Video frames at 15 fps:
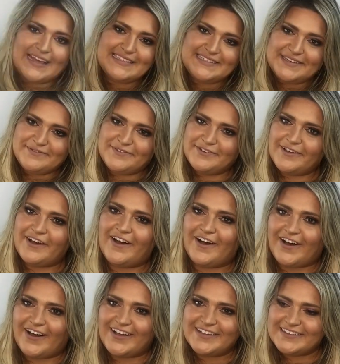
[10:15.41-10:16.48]
that's it for the
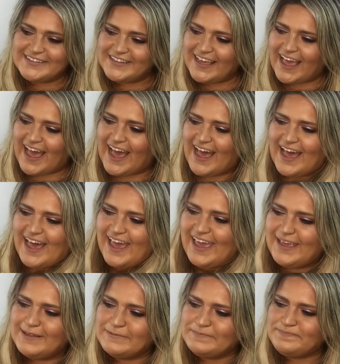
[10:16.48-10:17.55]
haul.
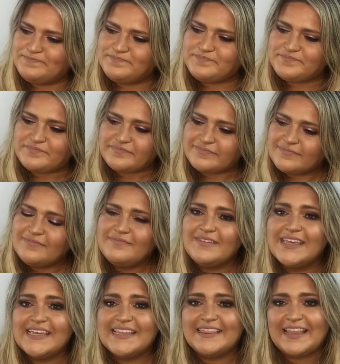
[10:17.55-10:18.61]
I
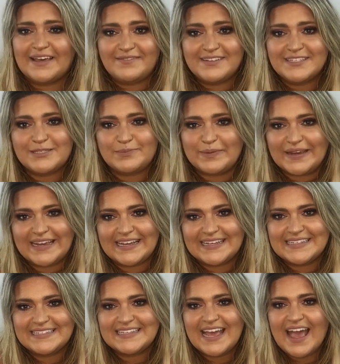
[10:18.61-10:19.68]
love this
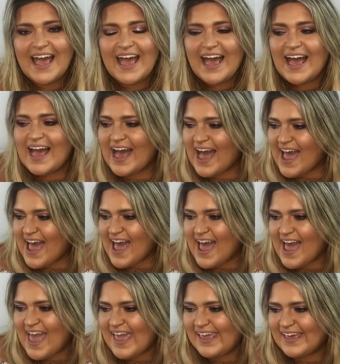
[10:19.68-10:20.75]
brand.
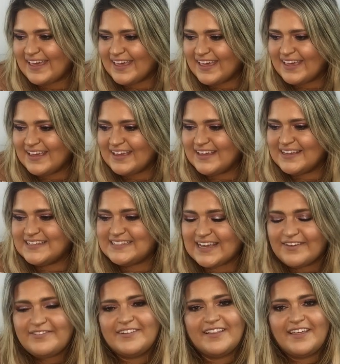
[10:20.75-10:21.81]
I
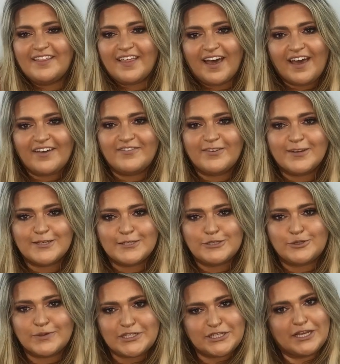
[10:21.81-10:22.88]
definitely love
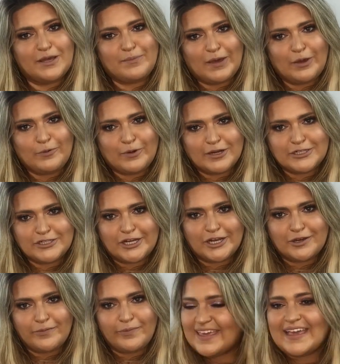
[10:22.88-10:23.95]
switching up my
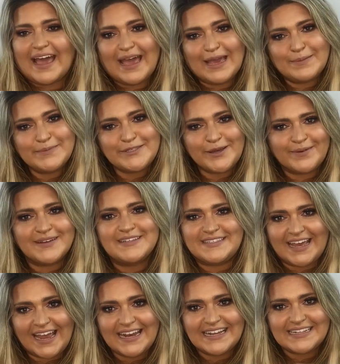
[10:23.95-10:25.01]
wardrobe. Like I'm so
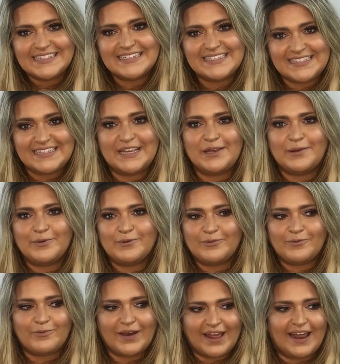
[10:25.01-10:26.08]
excited to see
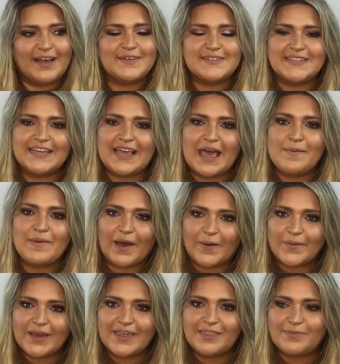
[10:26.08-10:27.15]
what else they come
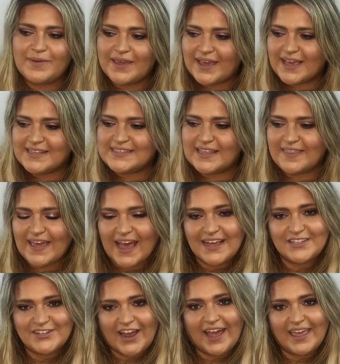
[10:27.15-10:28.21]
out with, because
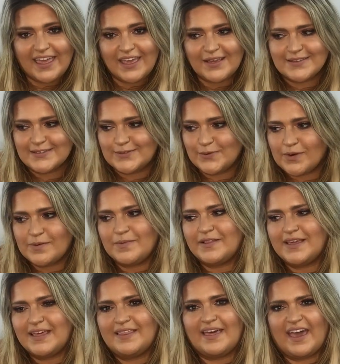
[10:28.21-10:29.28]
that jacket is
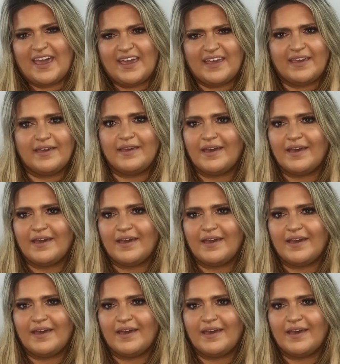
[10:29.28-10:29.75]
normally like,